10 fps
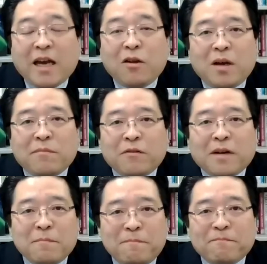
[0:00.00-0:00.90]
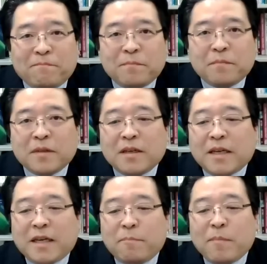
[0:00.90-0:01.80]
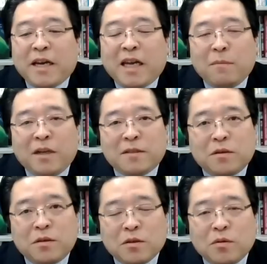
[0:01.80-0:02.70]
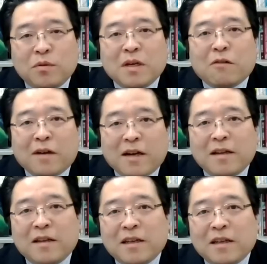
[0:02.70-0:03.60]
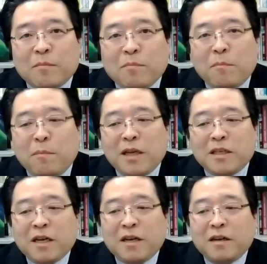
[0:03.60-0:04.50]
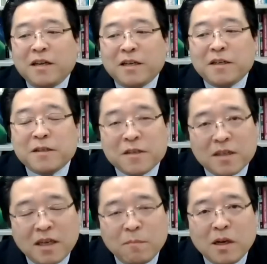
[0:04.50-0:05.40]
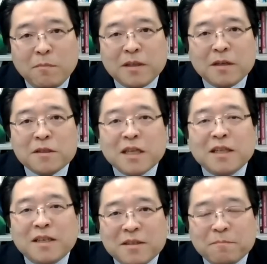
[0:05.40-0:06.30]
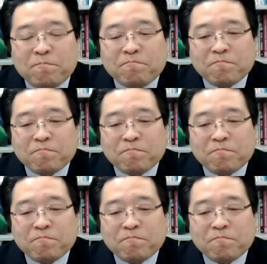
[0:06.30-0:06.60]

Hello, everyone. Uh, my name is Ryuzo Furukawa. My major is environmental studies.